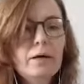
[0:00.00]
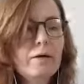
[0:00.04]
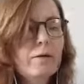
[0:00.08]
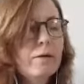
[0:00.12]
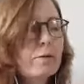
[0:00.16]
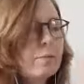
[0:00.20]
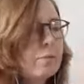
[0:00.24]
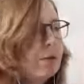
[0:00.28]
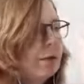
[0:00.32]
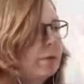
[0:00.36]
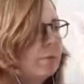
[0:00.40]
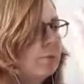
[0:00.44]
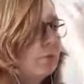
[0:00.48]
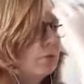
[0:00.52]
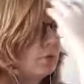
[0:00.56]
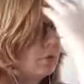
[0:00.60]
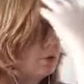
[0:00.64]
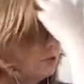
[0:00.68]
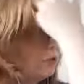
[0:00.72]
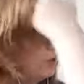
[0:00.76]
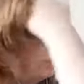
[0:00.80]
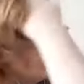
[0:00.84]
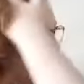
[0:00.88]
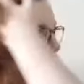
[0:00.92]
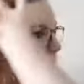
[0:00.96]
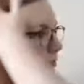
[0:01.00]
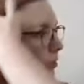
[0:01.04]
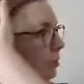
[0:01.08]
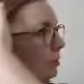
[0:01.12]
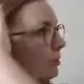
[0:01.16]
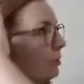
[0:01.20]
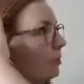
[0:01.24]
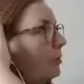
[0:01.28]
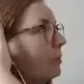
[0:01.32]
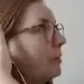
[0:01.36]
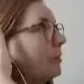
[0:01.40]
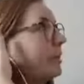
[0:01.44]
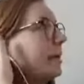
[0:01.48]
other people, talking to other
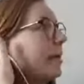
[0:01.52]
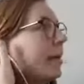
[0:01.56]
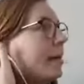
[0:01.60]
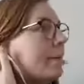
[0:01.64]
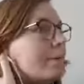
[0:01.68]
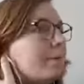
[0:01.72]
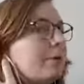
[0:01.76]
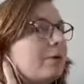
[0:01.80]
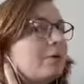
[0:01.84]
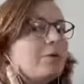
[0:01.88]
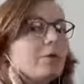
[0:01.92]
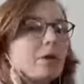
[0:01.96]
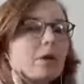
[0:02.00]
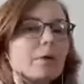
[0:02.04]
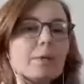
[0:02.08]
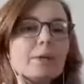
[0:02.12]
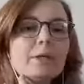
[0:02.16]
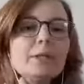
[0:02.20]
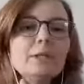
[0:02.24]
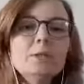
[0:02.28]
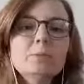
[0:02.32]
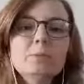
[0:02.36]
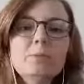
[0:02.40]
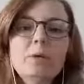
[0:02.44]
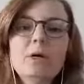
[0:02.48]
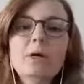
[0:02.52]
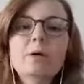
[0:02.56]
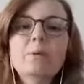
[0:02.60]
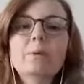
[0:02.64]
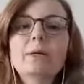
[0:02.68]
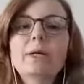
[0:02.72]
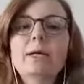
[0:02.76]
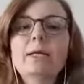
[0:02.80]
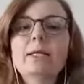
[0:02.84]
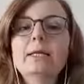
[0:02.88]
people can be very inspiring,